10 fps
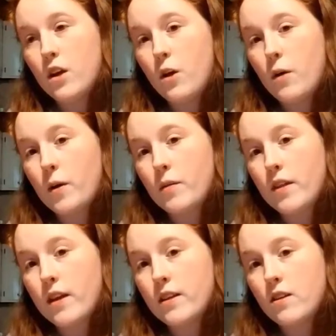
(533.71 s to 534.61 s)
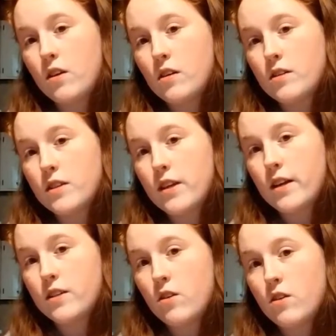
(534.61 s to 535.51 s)
going with any dogs
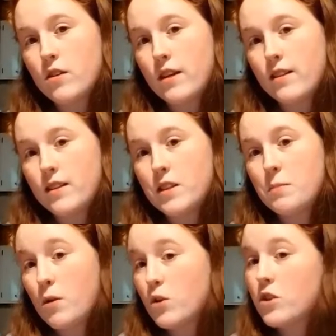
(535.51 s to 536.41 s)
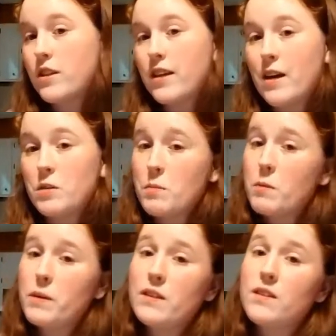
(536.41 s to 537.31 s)
that aren't at least partially
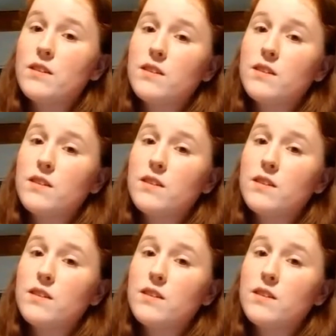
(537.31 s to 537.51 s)
housebroken,